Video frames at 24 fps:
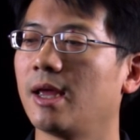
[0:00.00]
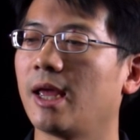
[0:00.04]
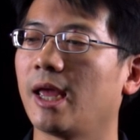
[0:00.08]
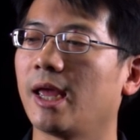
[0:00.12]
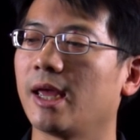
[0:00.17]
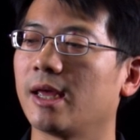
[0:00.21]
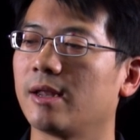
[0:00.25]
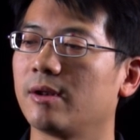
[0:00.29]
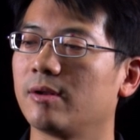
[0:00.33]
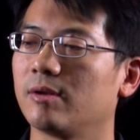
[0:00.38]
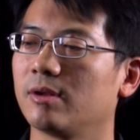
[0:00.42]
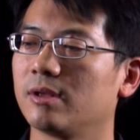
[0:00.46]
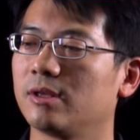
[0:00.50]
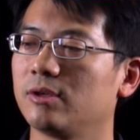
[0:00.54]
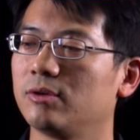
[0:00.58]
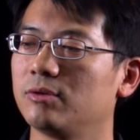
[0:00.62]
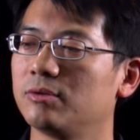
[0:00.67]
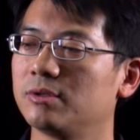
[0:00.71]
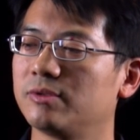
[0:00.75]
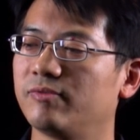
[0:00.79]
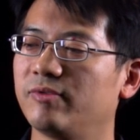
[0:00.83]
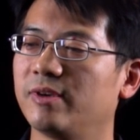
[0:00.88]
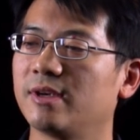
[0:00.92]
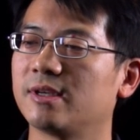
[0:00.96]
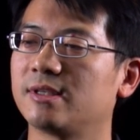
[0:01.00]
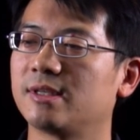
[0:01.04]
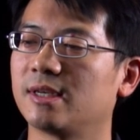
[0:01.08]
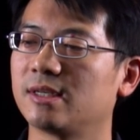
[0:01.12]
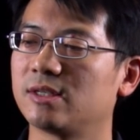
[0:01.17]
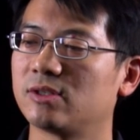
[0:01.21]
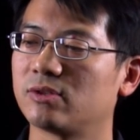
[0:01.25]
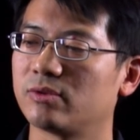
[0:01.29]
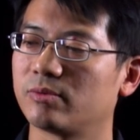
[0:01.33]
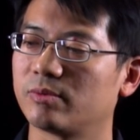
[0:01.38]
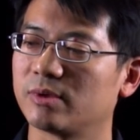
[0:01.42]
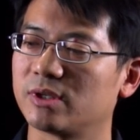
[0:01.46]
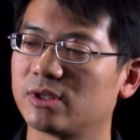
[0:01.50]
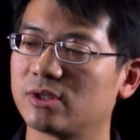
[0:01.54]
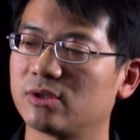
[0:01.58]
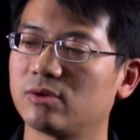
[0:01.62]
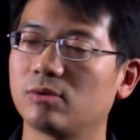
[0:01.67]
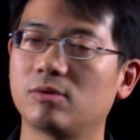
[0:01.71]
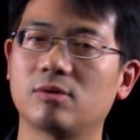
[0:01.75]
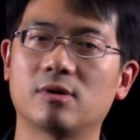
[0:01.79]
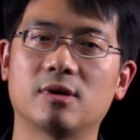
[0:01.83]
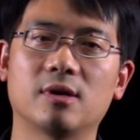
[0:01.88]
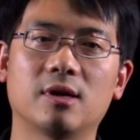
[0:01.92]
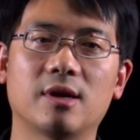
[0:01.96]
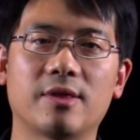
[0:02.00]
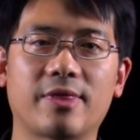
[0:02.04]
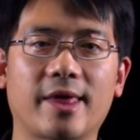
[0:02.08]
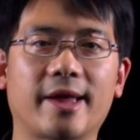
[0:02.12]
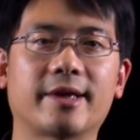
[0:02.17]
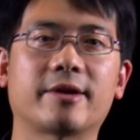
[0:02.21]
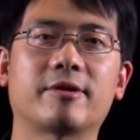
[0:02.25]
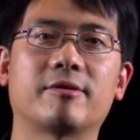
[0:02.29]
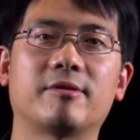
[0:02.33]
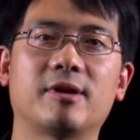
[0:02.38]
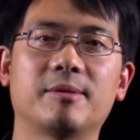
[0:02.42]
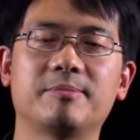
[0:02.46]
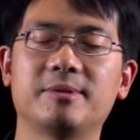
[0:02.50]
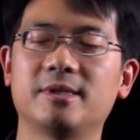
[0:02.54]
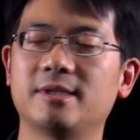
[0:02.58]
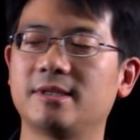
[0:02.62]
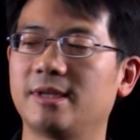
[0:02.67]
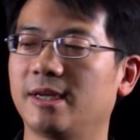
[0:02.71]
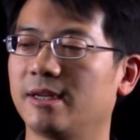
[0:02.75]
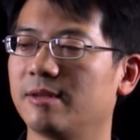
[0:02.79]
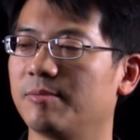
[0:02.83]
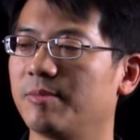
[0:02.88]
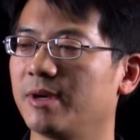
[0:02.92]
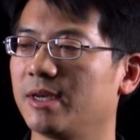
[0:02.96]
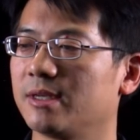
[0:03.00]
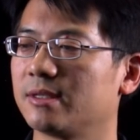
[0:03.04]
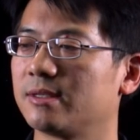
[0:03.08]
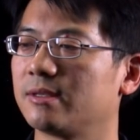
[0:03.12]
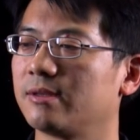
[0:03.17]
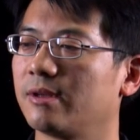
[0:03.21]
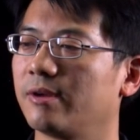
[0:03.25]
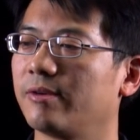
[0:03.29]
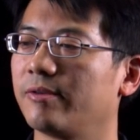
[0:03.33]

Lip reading: and use VSS to restore that corrupted database